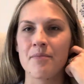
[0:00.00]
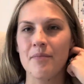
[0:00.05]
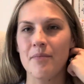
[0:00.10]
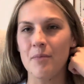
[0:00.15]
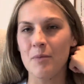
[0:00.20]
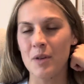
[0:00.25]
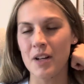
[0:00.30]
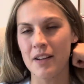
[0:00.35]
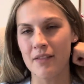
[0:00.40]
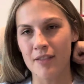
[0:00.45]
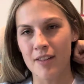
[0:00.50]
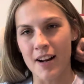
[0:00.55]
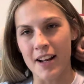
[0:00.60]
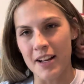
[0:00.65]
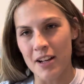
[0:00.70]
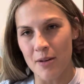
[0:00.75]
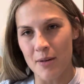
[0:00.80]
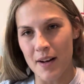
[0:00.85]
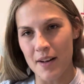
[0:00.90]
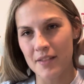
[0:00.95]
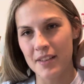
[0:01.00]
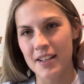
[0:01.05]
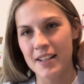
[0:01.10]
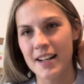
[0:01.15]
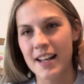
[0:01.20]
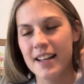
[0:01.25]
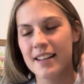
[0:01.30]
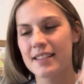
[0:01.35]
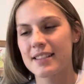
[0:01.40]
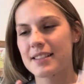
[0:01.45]
whenever I go out there
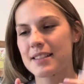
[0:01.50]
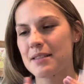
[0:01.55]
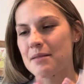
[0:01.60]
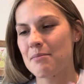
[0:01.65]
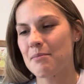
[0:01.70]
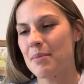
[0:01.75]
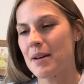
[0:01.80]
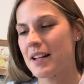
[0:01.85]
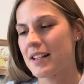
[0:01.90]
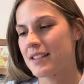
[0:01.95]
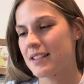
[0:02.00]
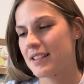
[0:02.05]
next, but